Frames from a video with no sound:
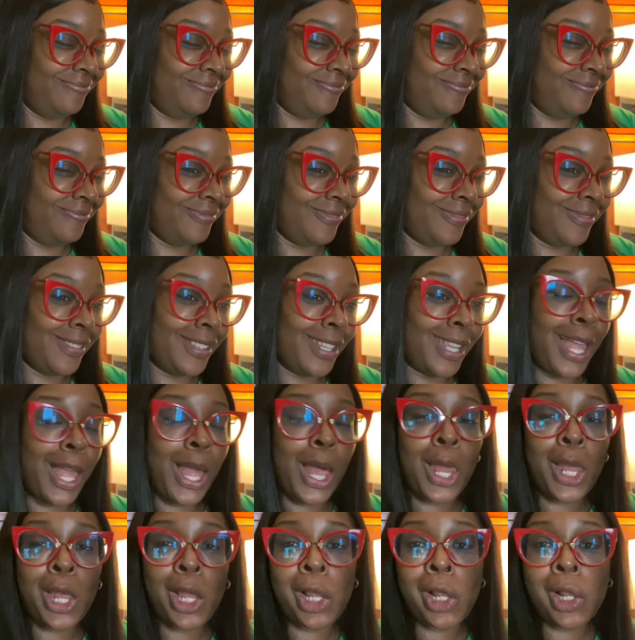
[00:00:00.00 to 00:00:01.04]
What?
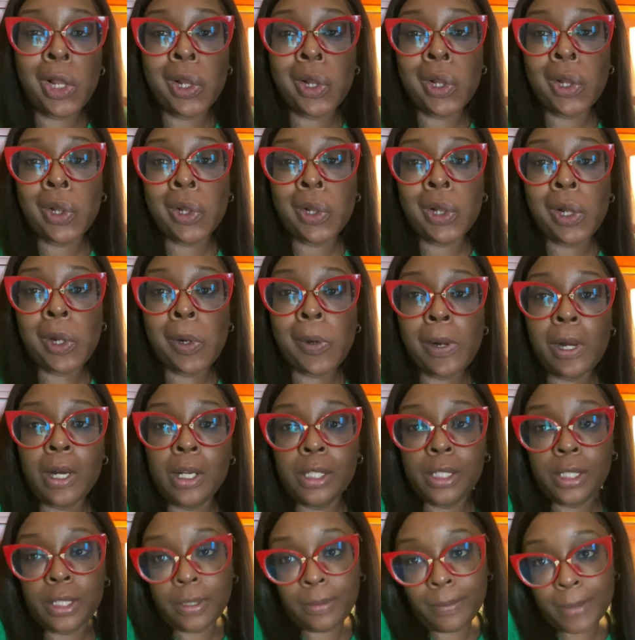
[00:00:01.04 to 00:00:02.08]

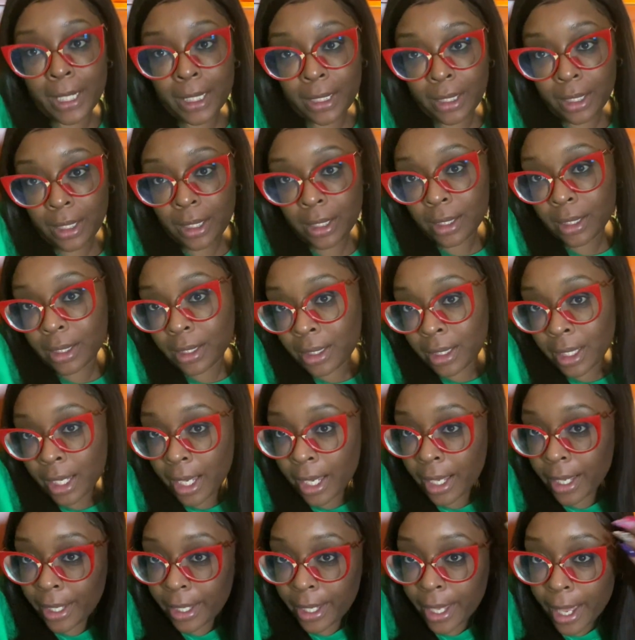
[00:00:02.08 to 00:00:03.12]
She about to hit the
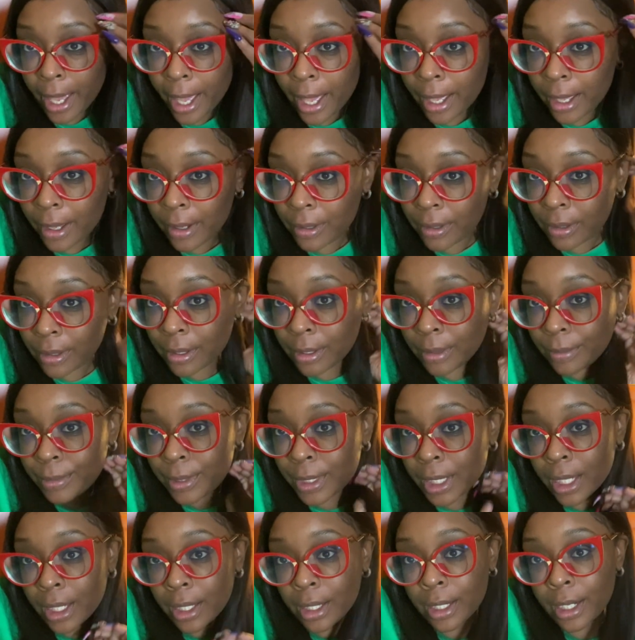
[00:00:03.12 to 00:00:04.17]
town, y'all. I'm
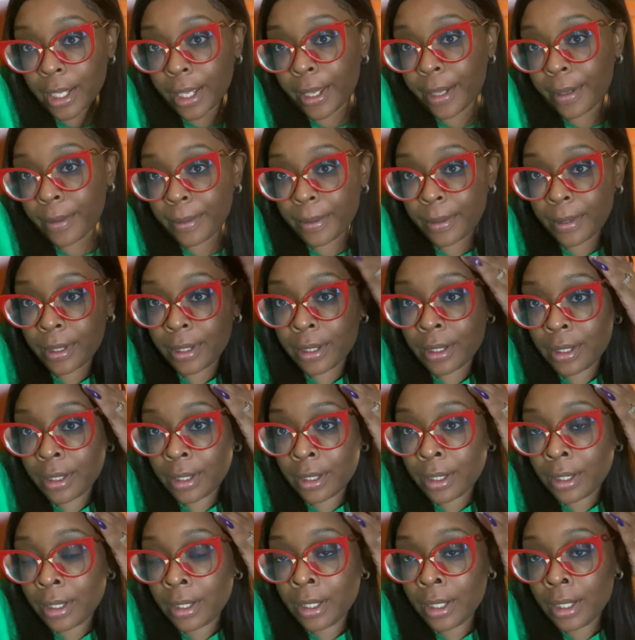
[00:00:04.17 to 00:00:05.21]
taking a nap.
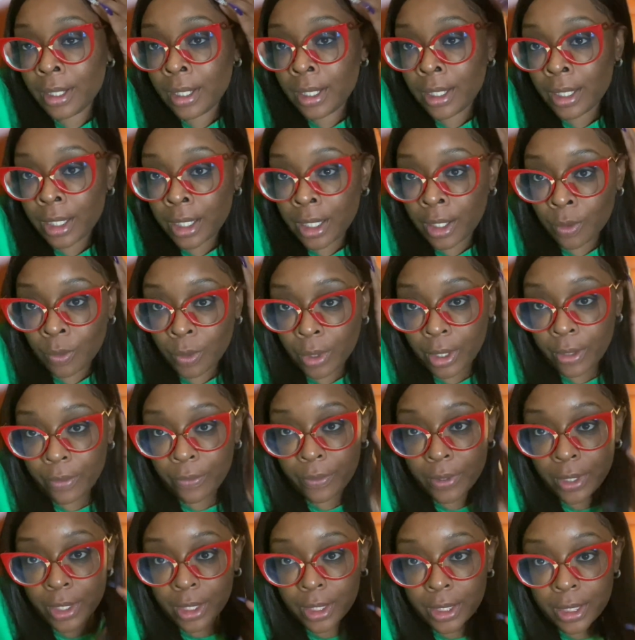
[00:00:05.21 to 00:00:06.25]
Get ready
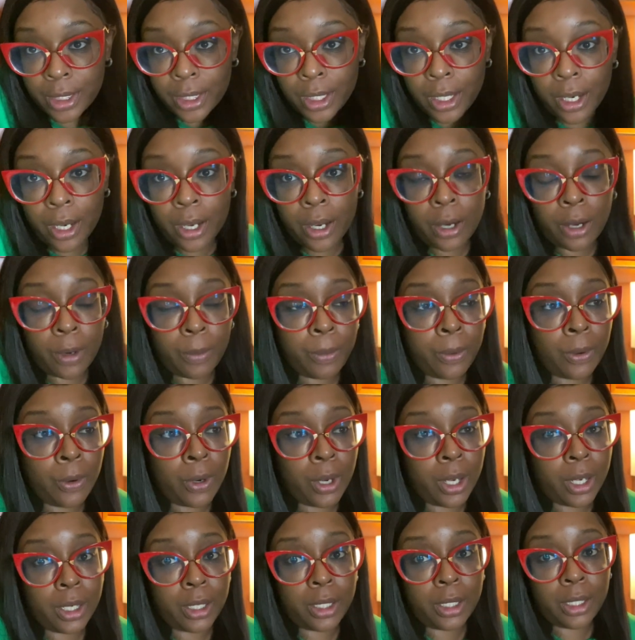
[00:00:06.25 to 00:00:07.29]
for this
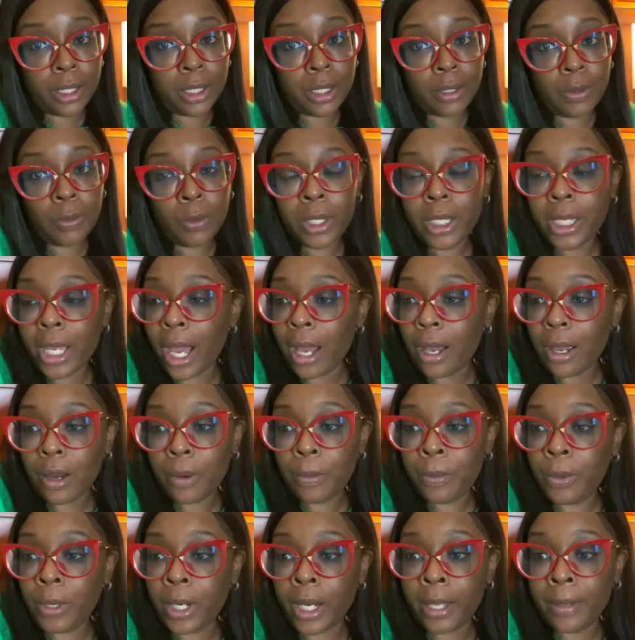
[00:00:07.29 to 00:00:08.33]
airport. Well, y'all
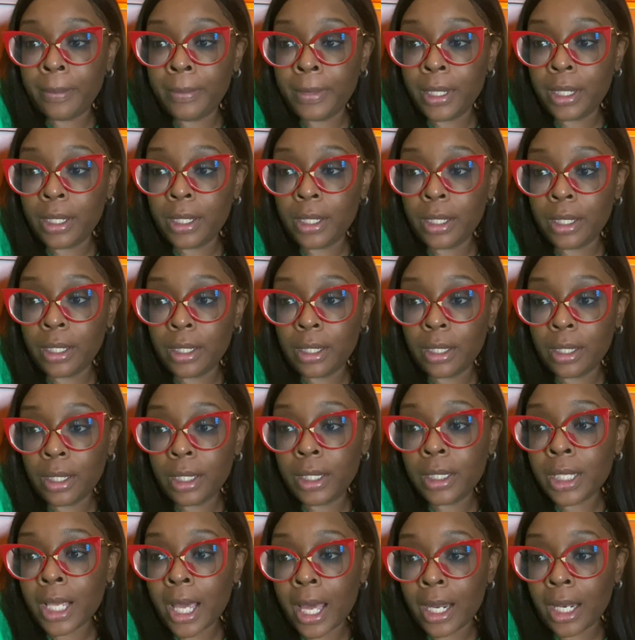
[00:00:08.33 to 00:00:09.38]
airport ain't big, huh?
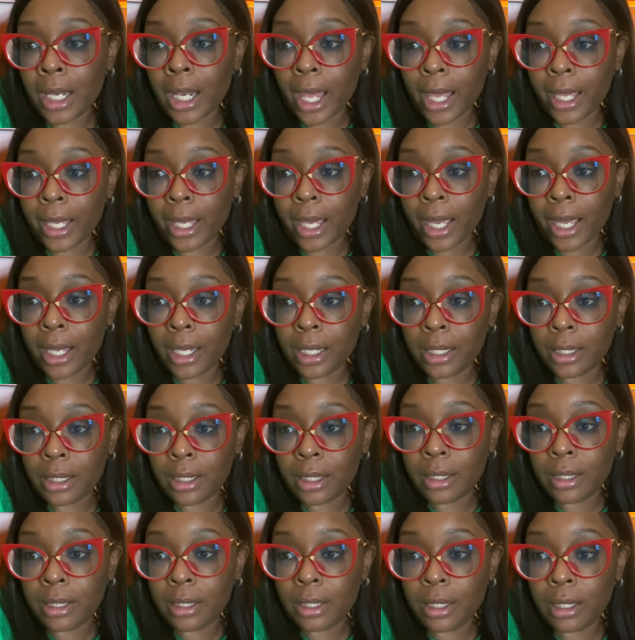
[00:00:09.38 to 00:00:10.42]
It's kind of like our
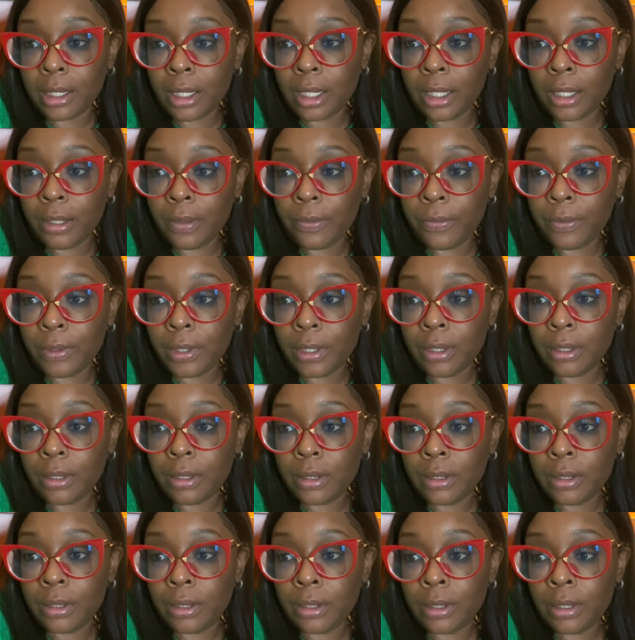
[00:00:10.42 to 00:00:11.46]
a little field.
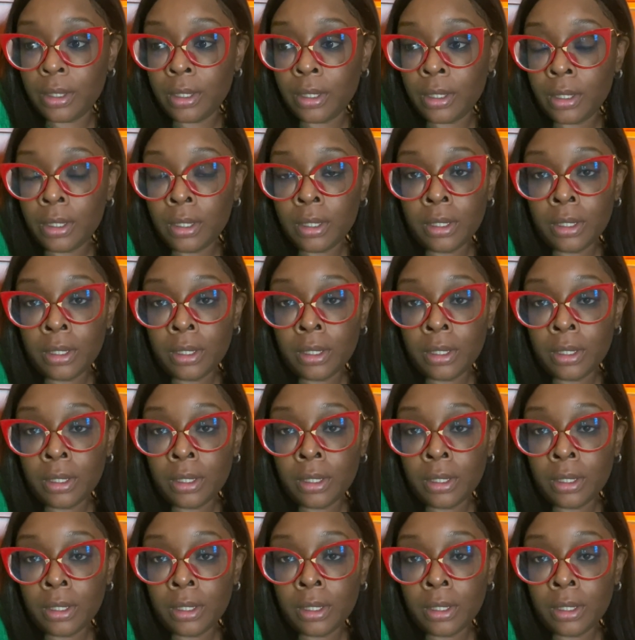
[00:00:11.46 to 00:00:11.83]
Mm-hmm.